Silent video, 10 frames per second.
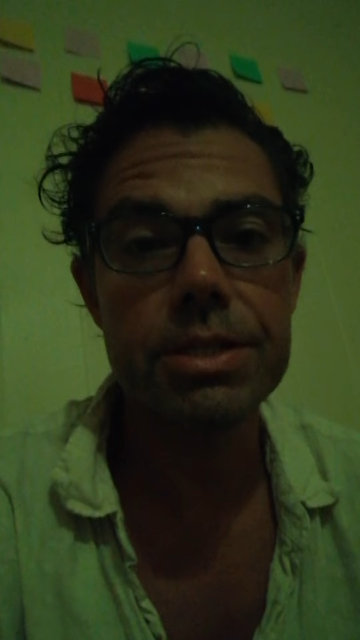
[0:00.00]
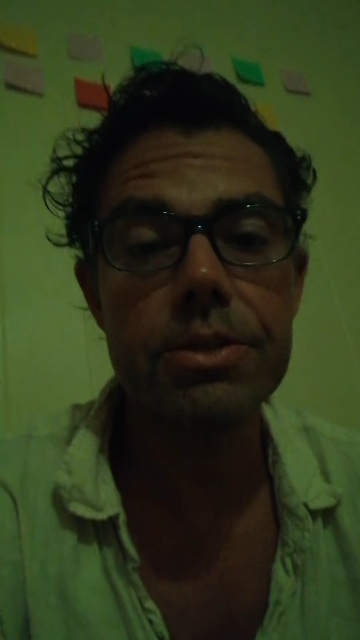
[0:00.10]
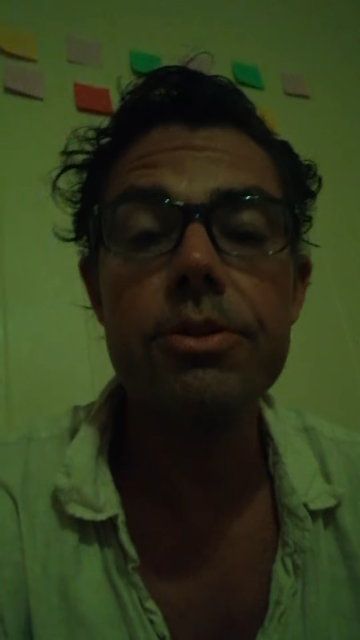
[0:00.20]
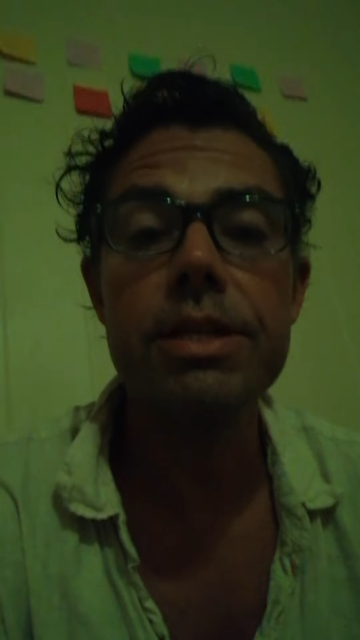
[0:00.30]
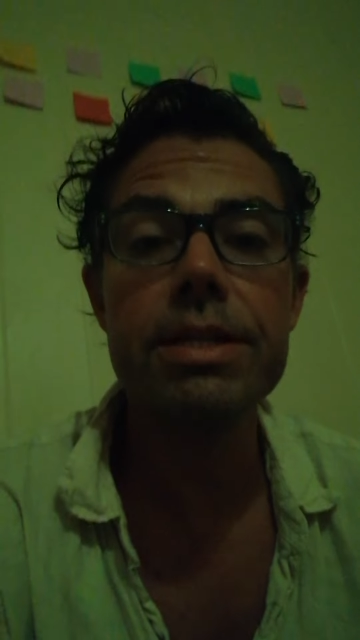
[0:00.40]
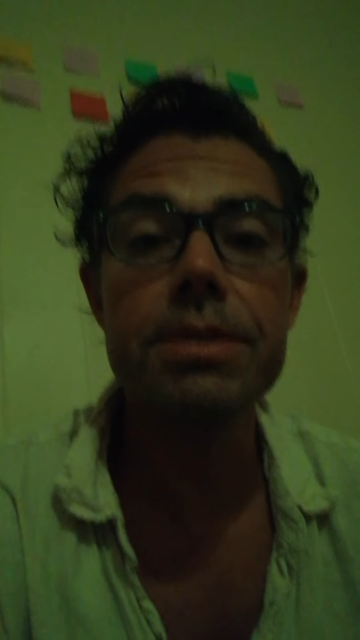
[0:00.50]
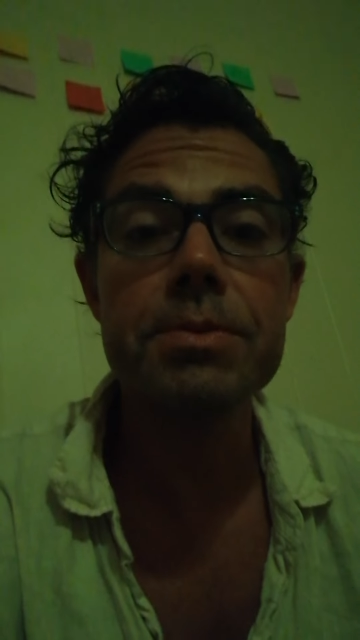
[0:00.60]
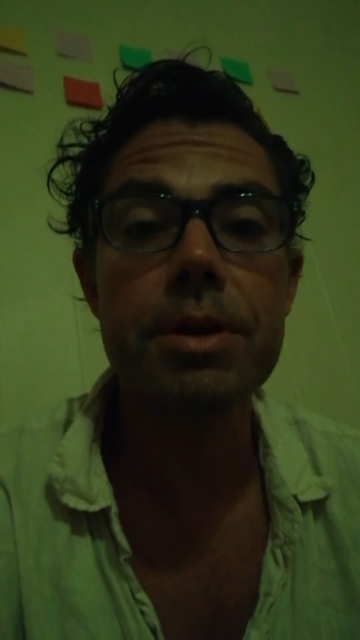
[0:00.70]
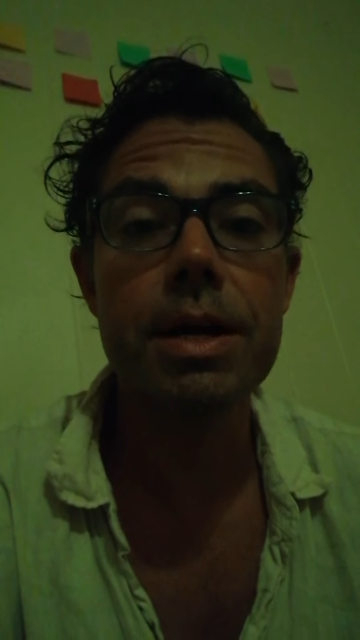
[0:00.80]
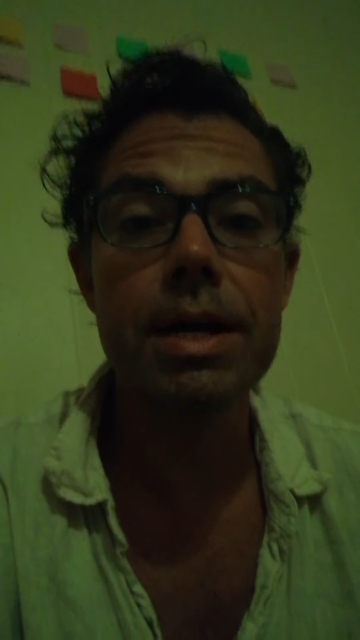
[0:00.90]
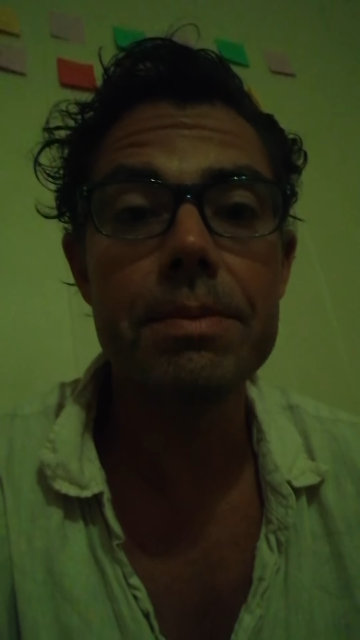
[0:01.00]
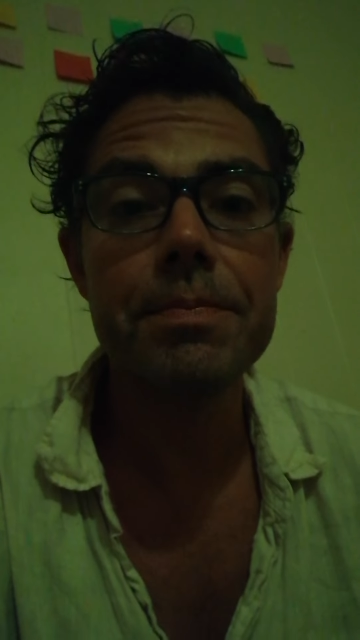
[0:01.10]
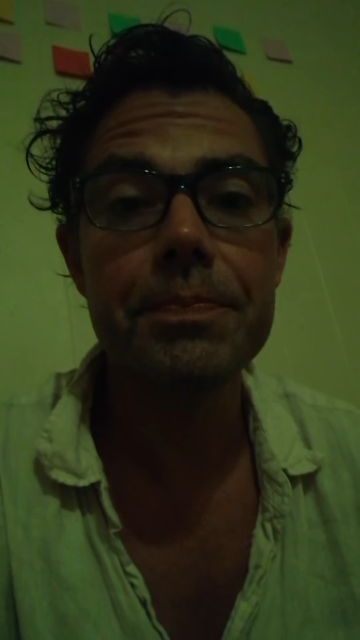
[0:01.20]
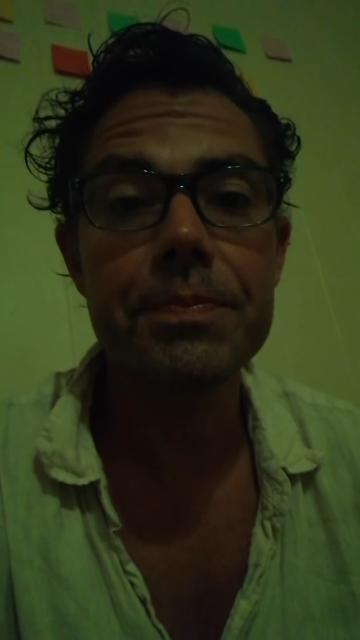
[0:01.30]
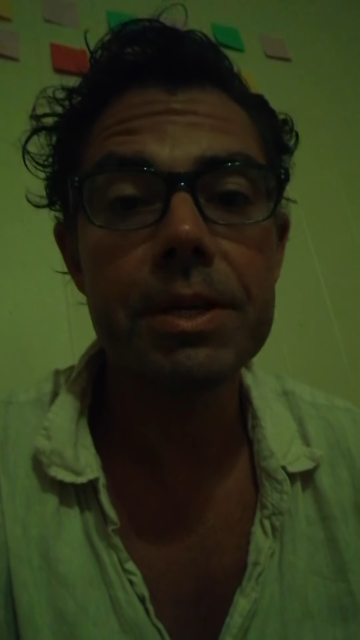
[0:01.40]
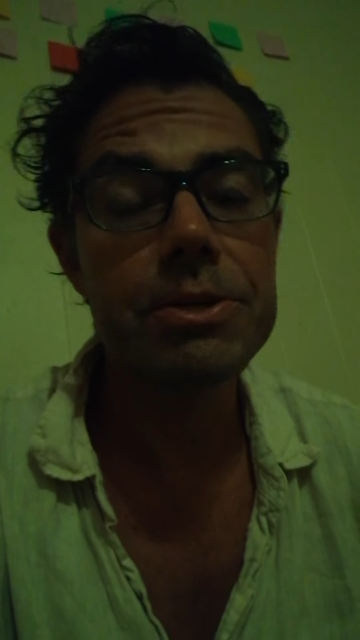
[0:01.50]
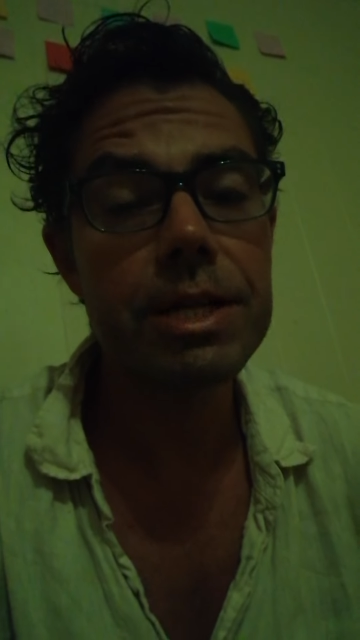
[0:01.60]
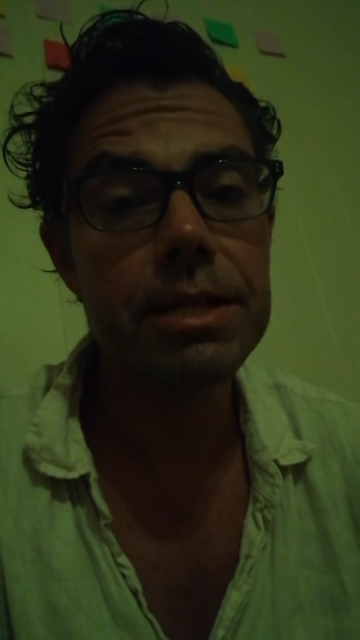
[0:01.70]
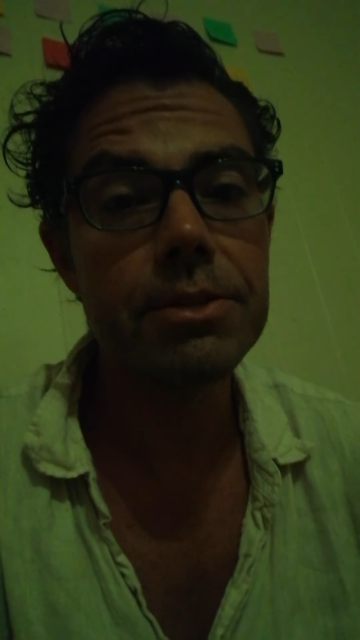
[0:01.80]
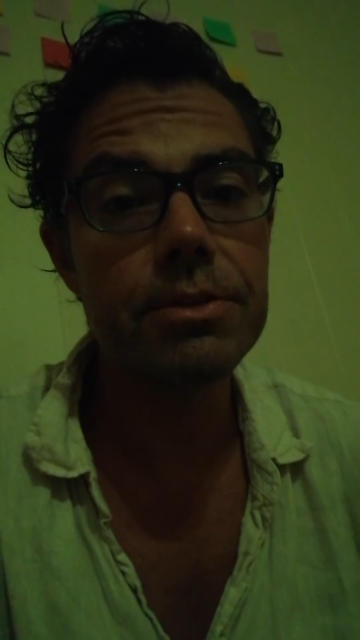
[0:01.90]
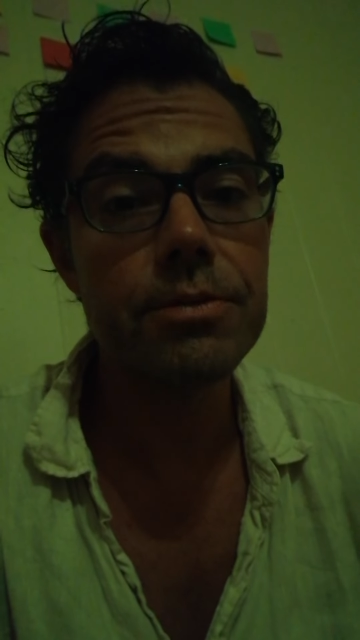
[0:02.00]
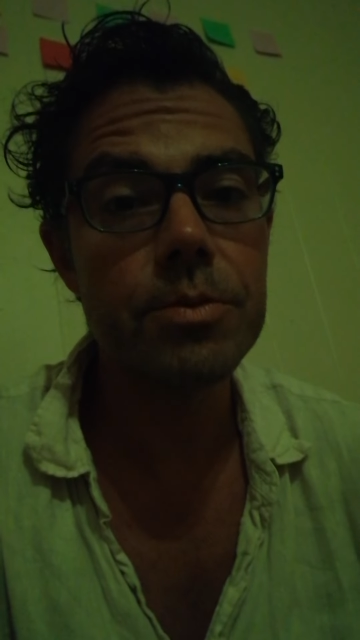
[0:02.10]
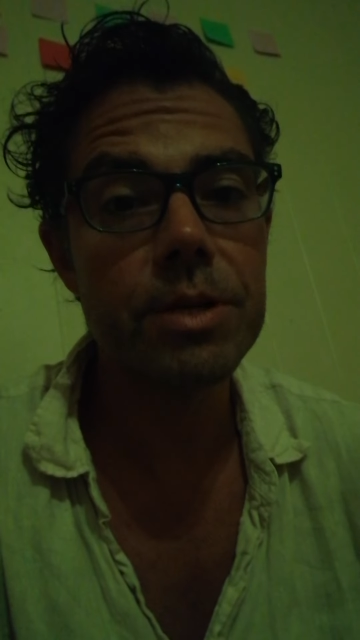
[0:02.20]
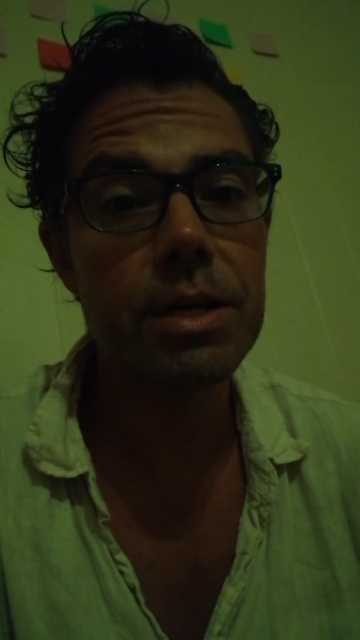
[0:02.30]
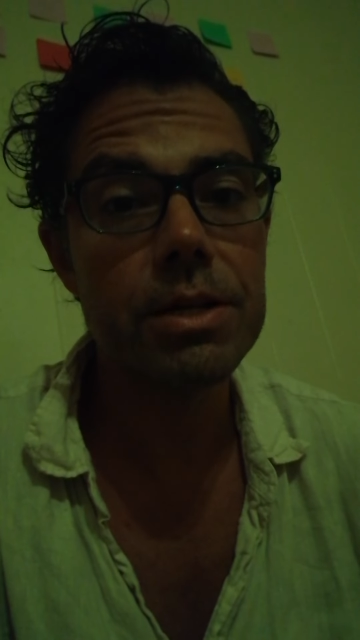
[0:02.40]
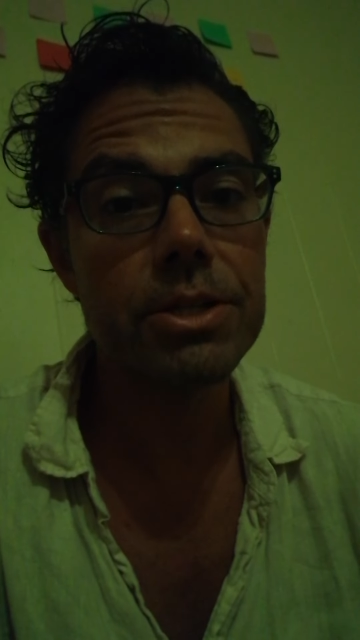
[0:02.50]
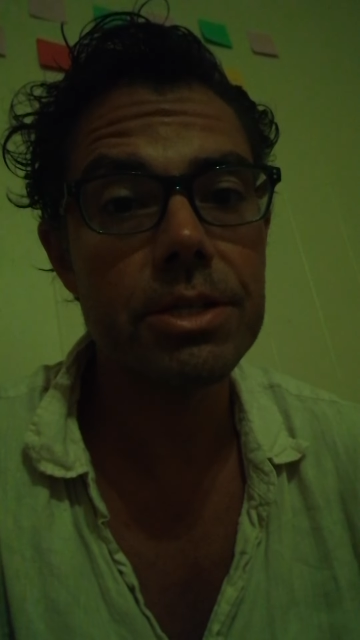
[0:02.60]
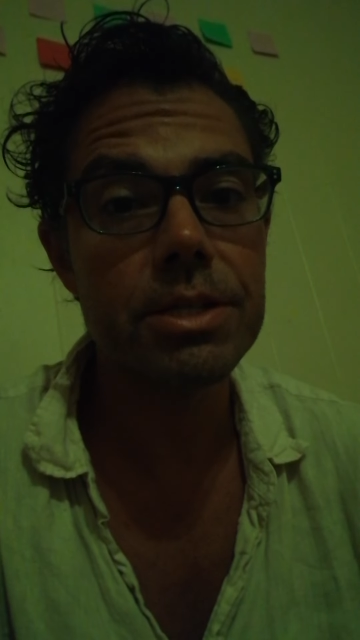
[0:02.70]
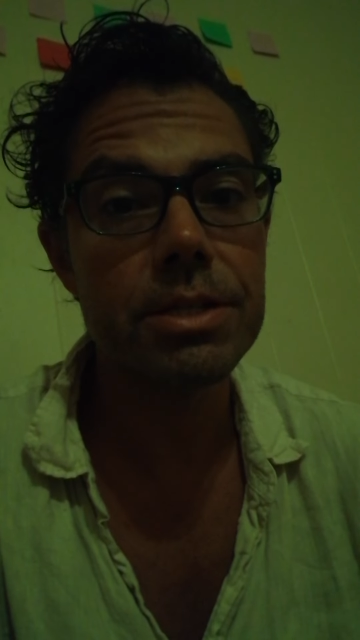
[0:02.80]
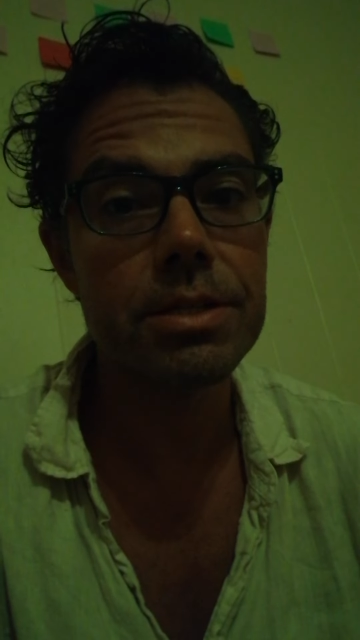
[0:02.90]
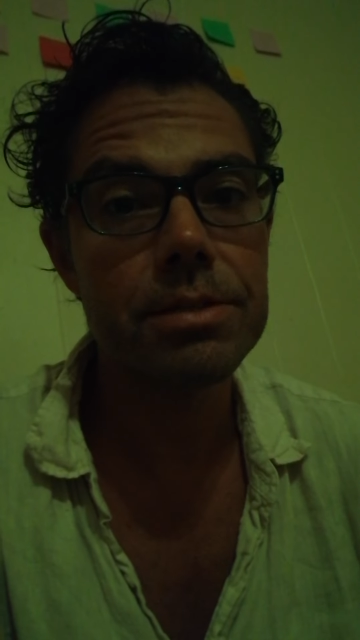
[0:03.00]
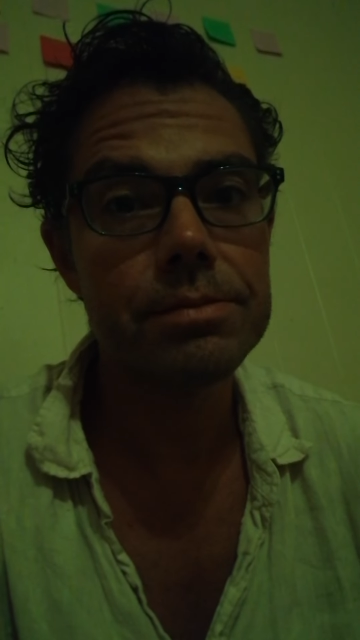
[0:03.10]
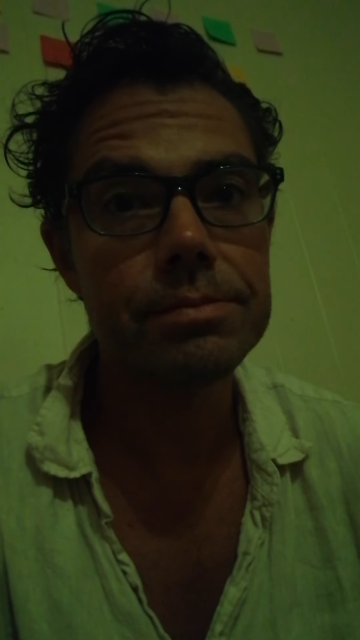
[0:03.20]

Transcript: So click and subscribe, get your daily dose of human consciousness.